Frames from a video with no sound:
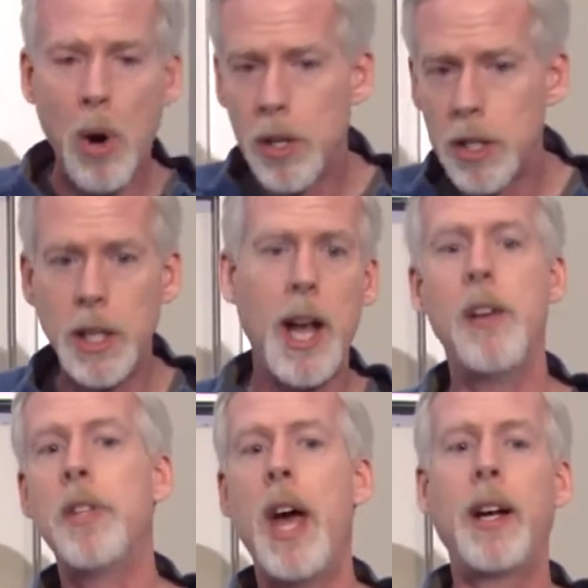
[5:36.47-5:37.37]
parse it
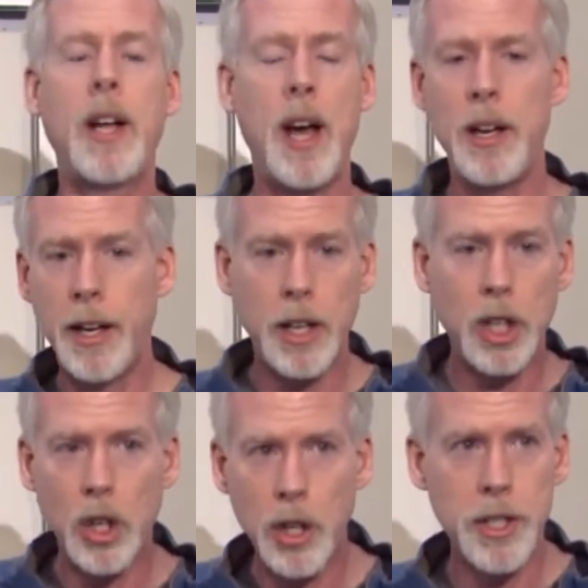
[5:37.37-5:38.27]
as that kind of like a
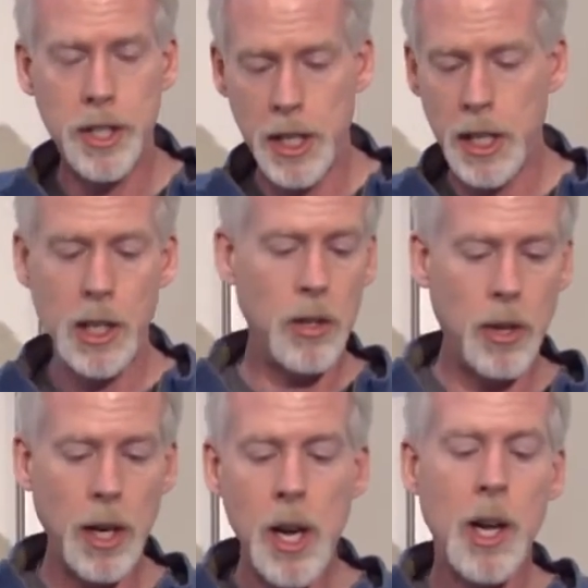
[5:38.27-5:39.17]
currency
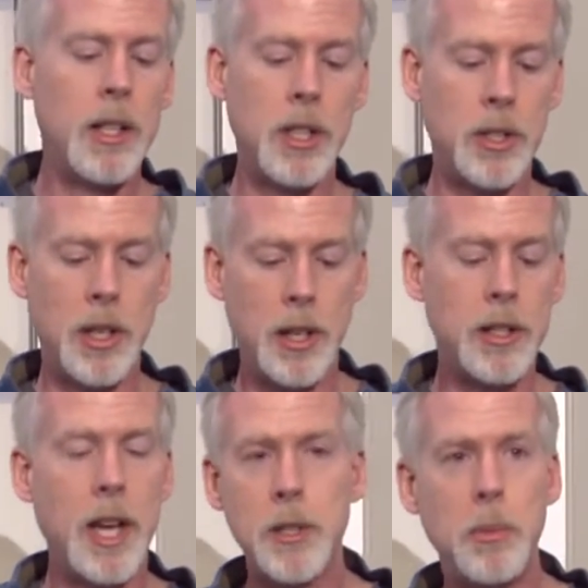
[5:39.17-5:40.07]
or just a
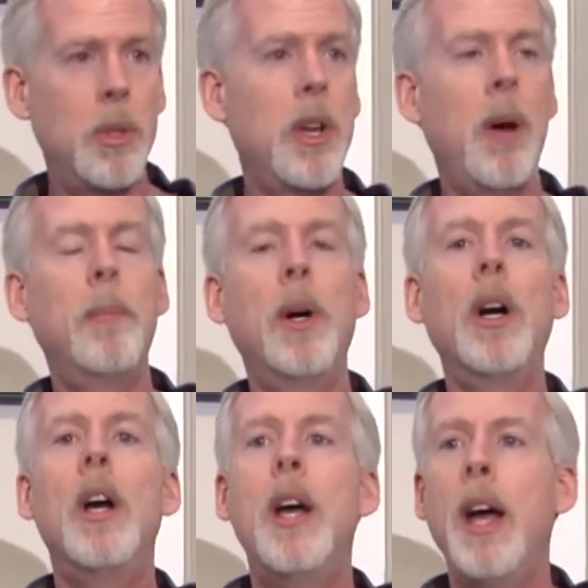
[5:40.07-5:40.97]
decimal
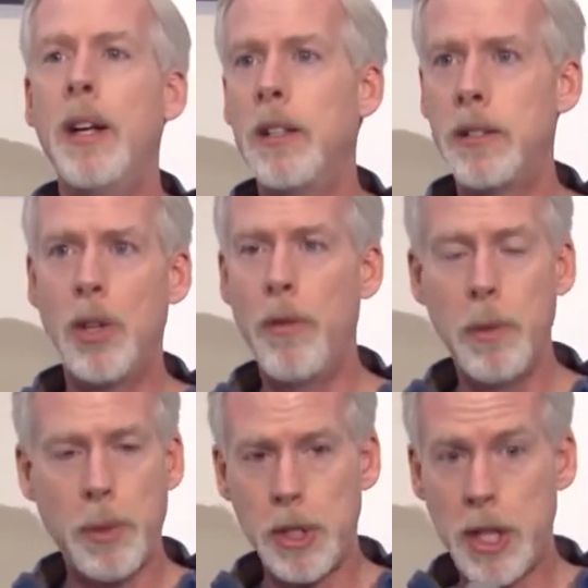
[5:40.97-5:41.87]
number. And so if
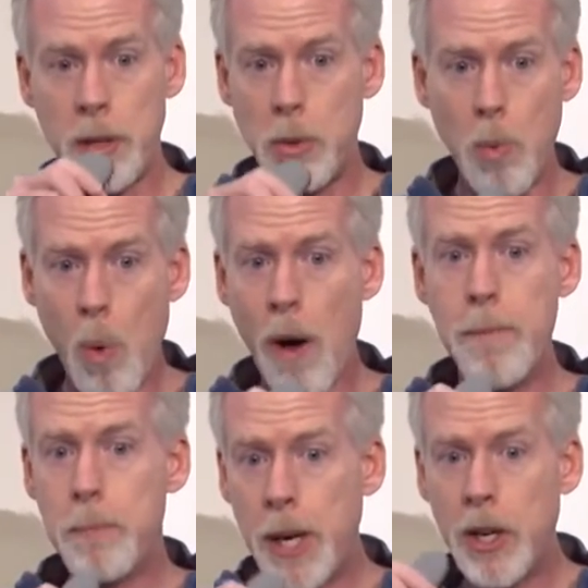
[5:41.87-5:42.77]
the person types in
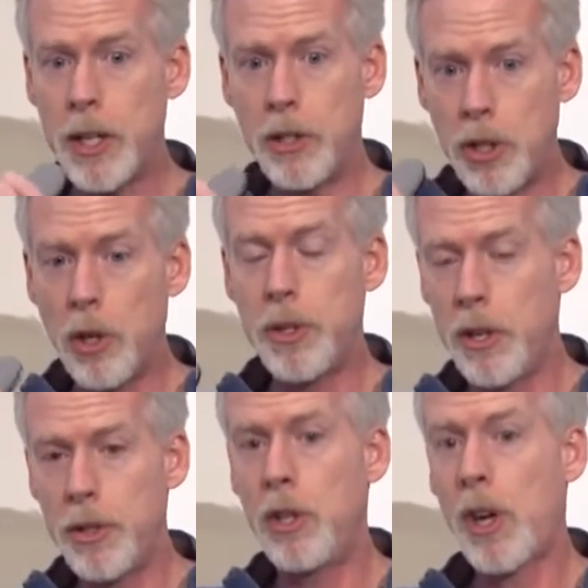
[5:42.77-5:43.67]

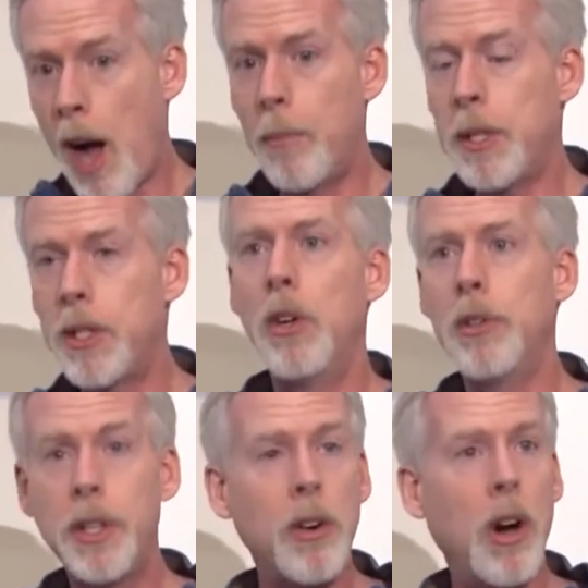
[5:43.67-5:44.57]

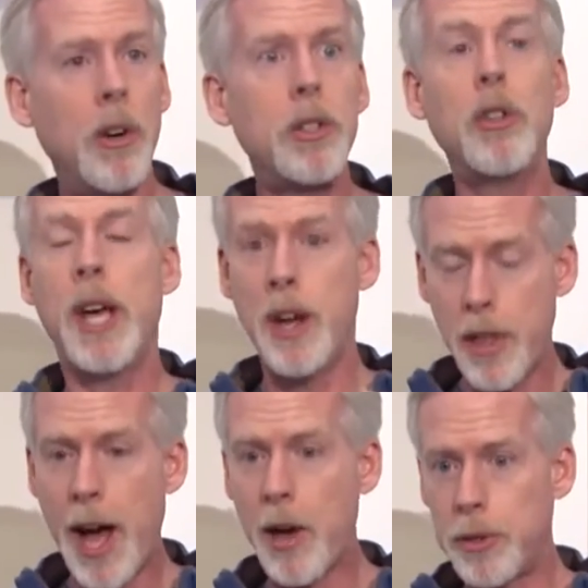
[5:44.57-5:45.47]
1,000,000,00, you'll get
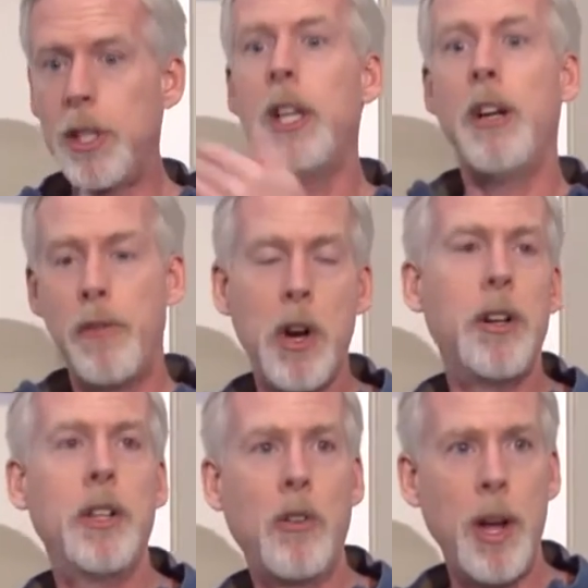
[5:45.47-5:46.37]
1,000 if they're
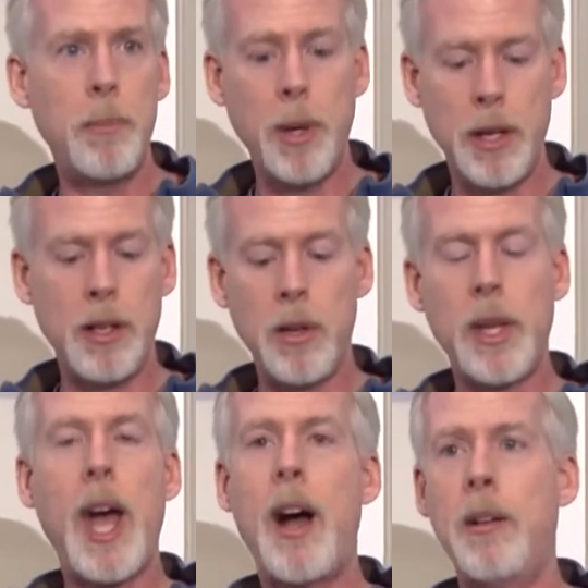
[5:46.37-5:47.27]
in the Great Britain
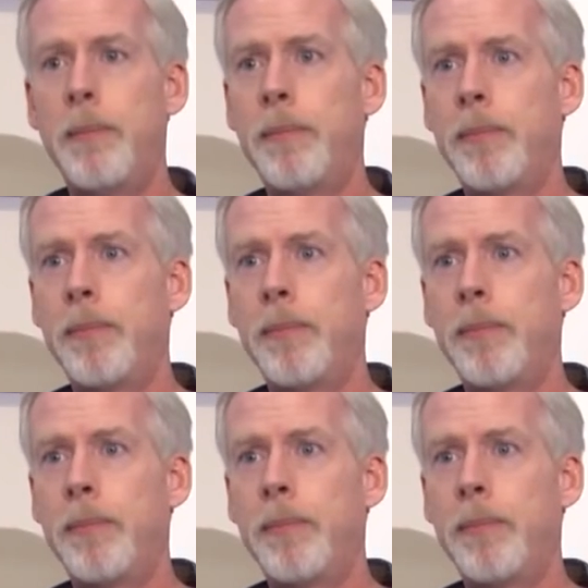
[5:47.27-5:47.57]
locale.